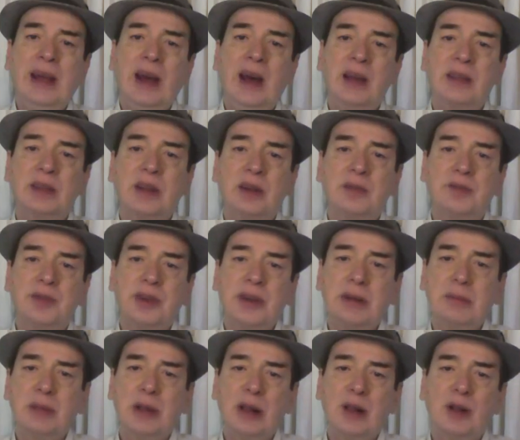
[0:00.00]

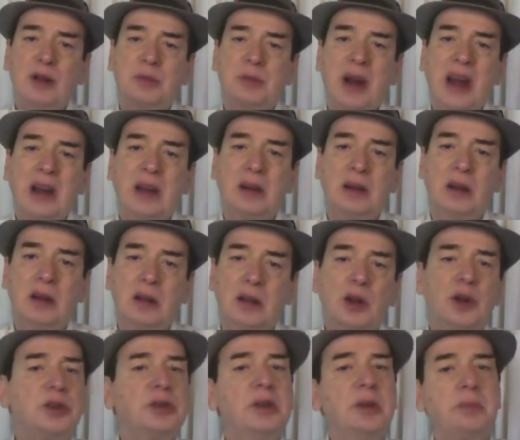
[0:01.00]
uncomfortable or bad,
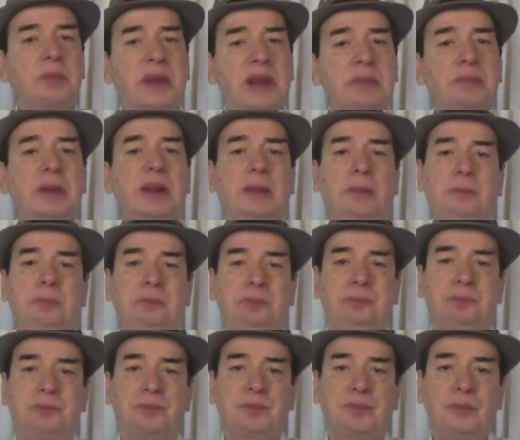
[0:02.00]
not the people.
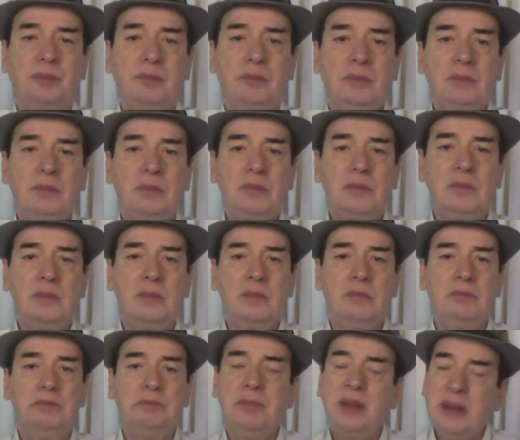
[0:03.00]

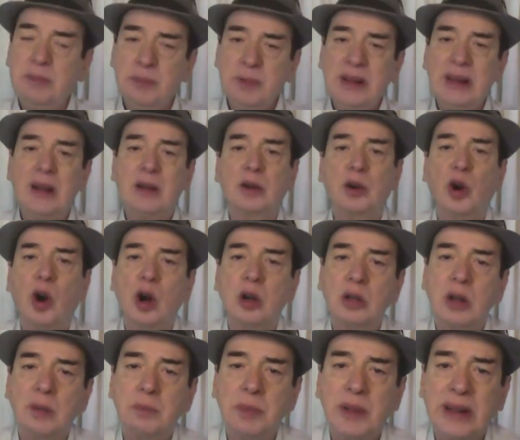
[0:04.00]
People are caught
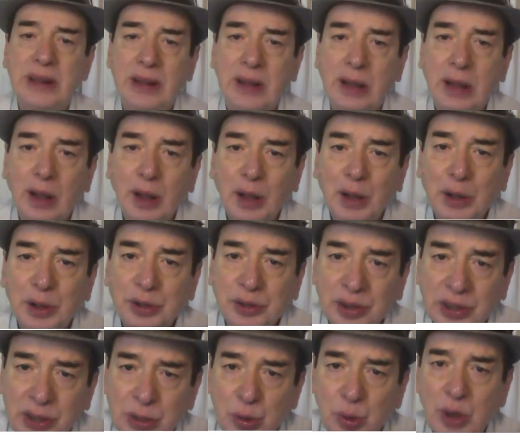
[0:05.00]
up in a
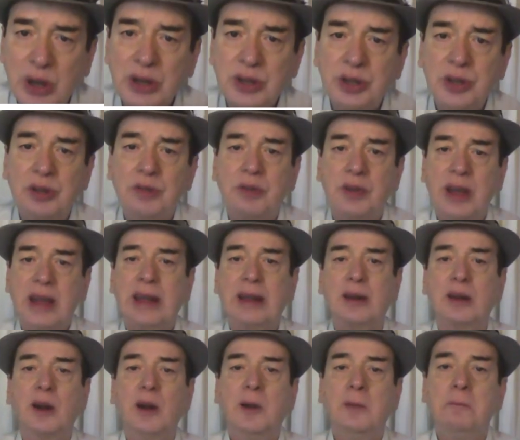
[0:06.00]
situation
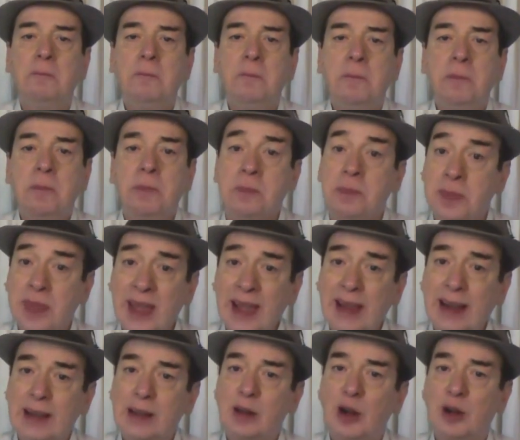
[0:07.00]
where they
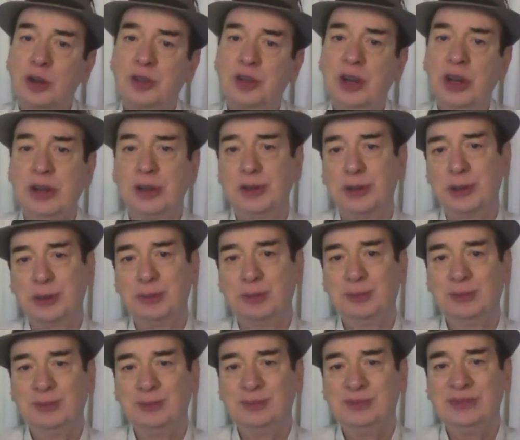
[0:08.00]
cannot change,
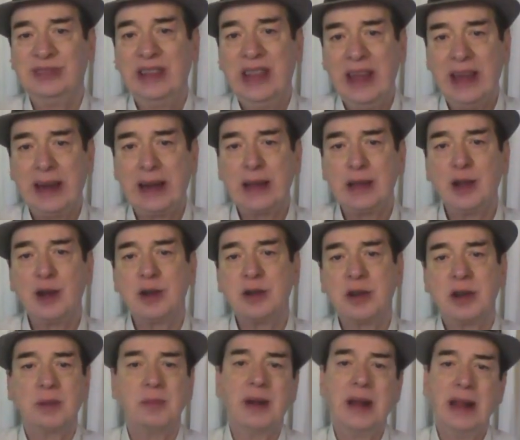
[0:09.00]
they cannot
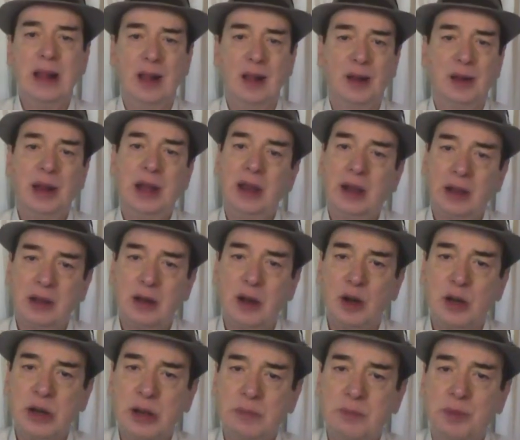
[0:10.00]
rebel, they
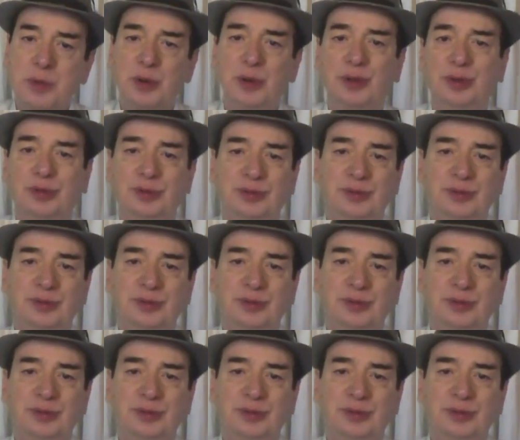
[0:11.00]
cannot improve.